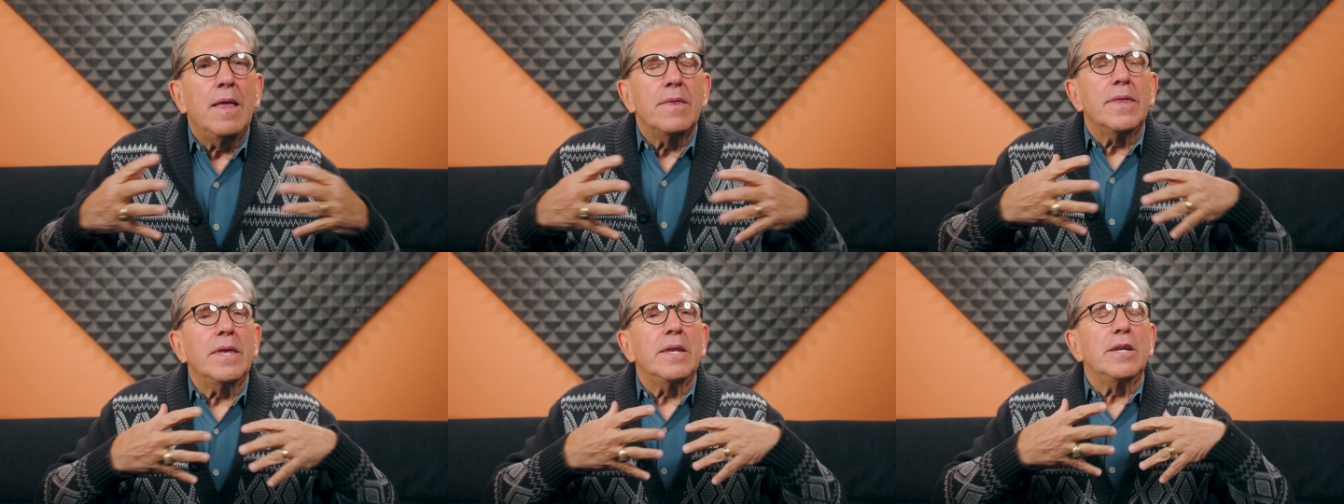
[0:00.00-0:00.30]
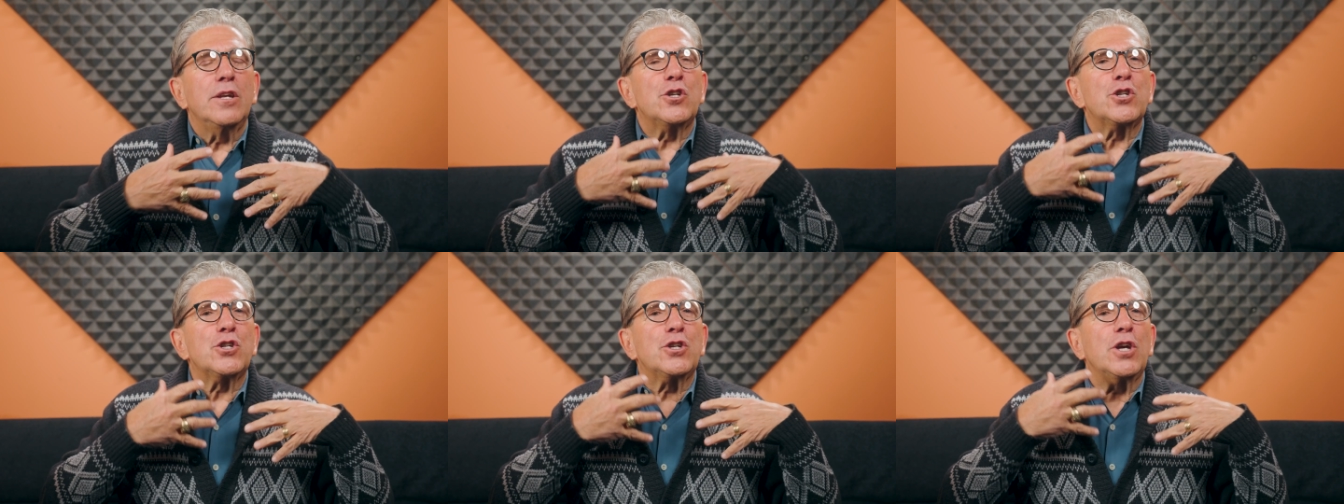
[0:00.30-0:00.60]
that
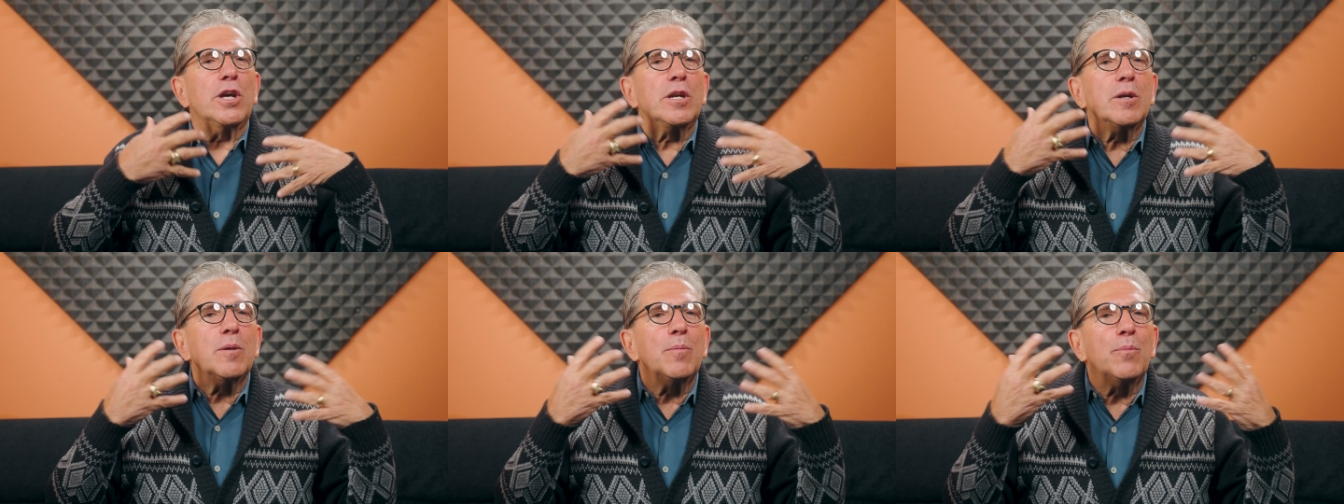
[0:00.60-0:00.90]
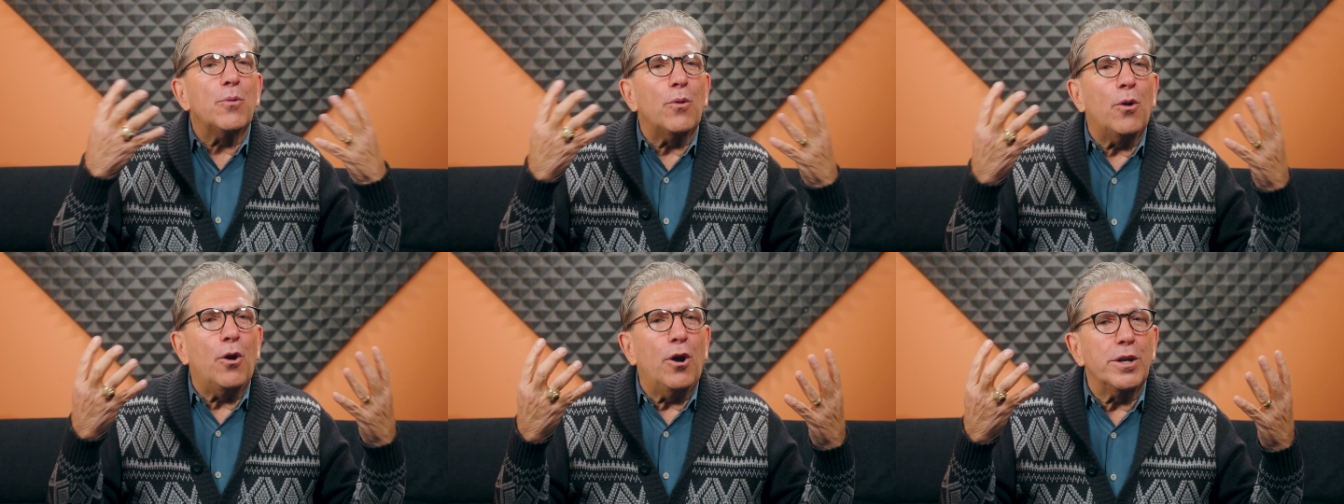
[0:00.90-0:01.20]
is shed
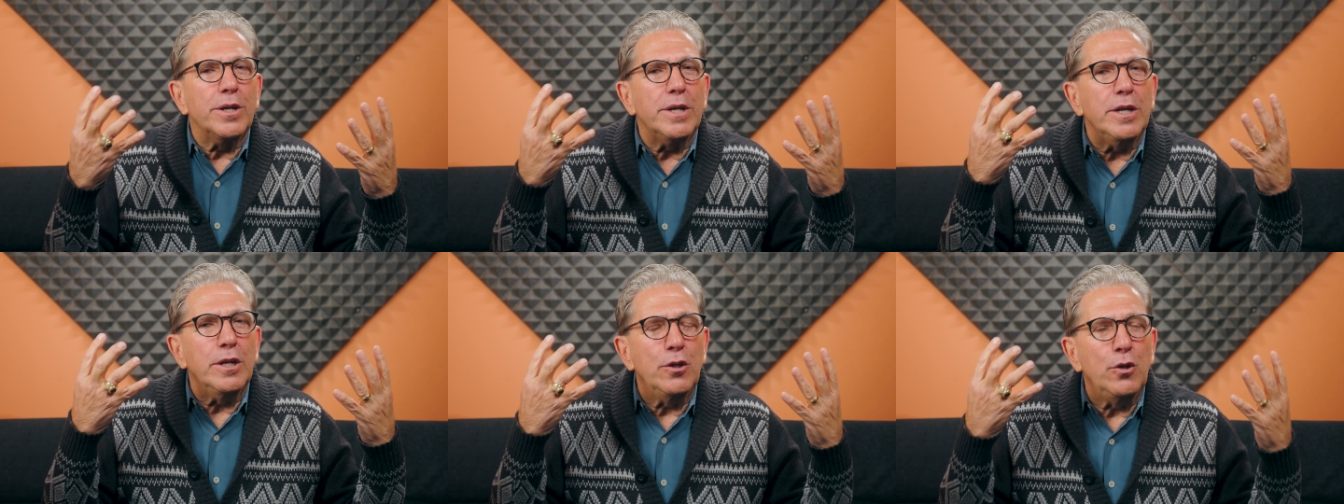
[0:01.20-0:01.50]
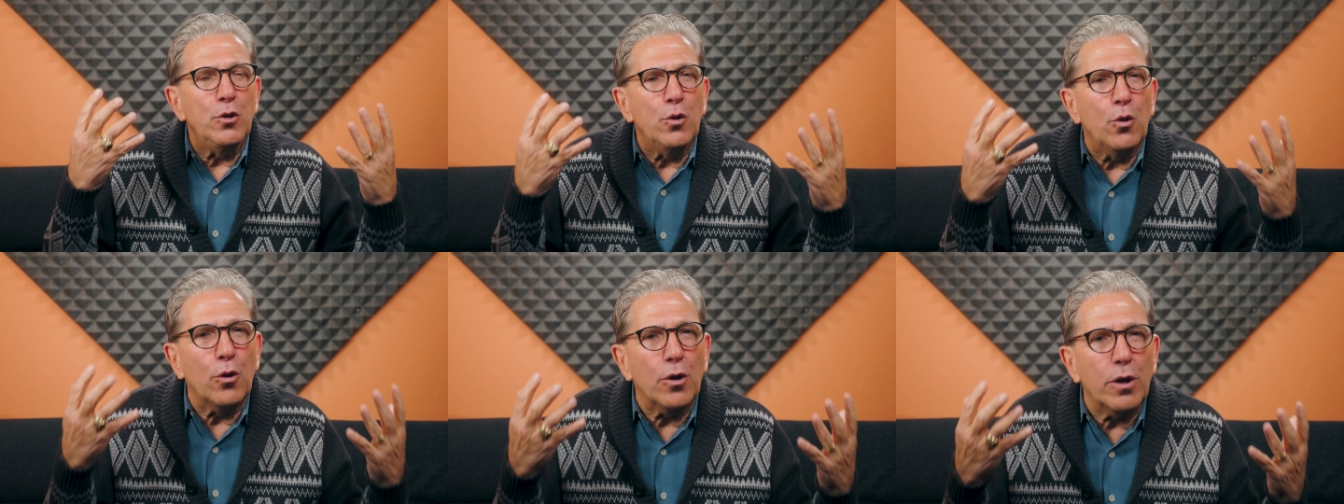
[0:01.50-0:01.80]
abroad in
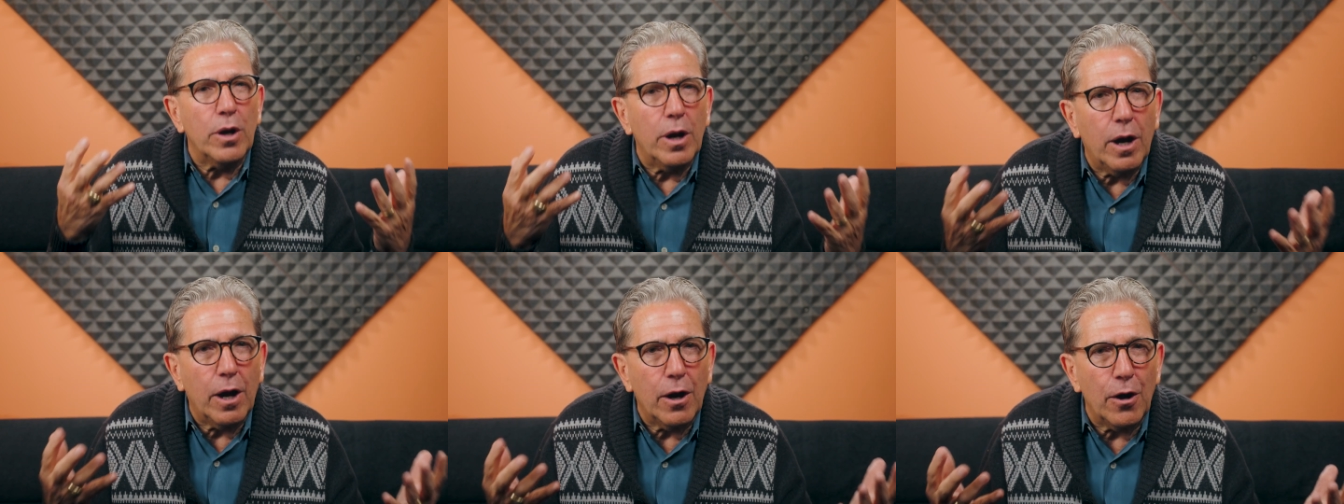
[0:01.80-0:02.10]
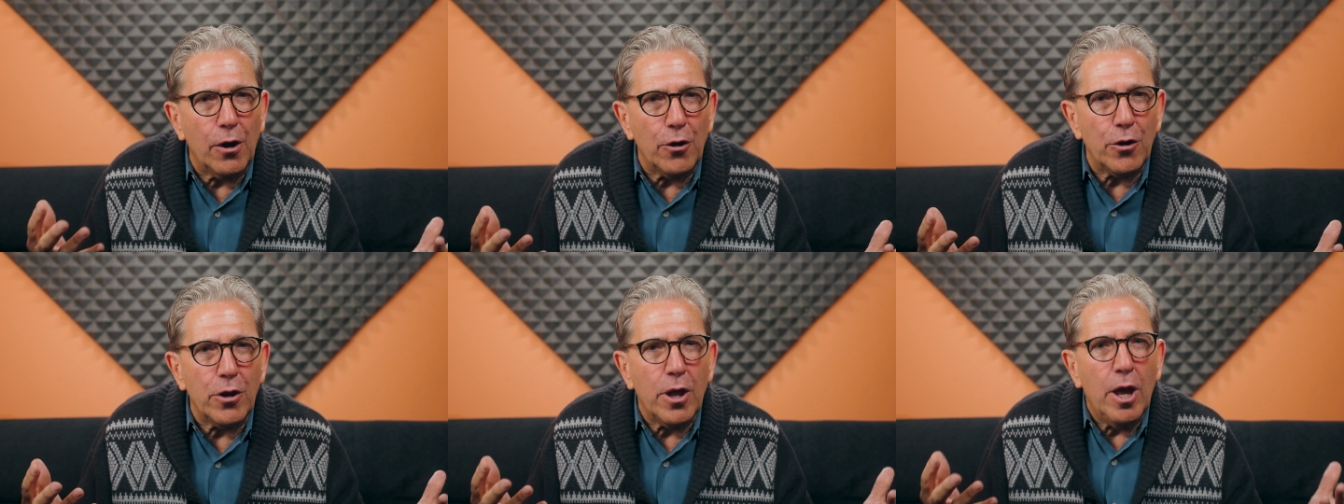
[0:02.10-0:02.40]
your
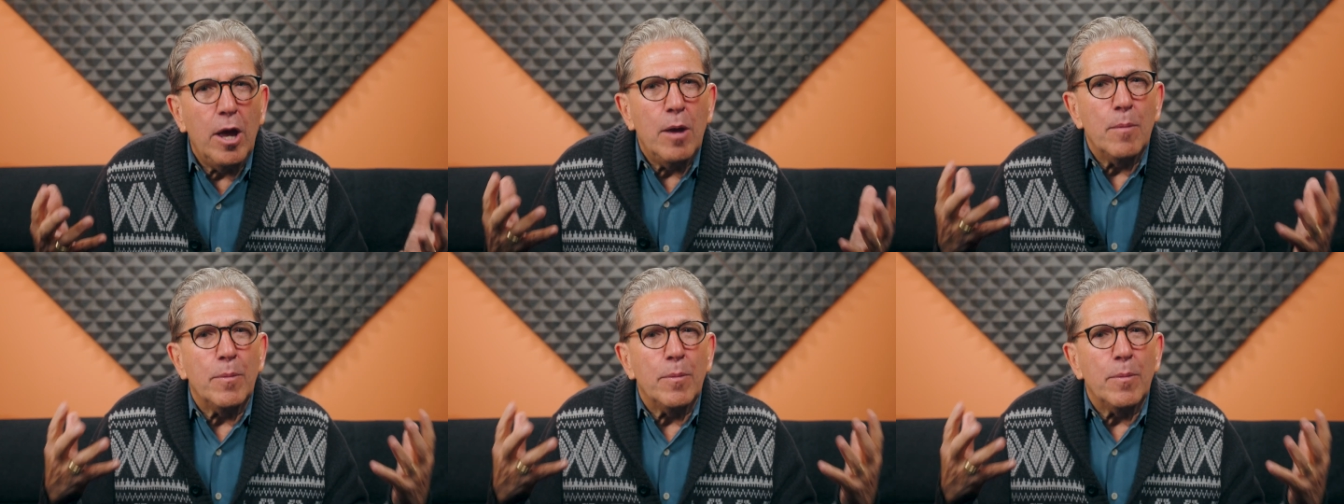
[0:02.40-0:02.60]
heart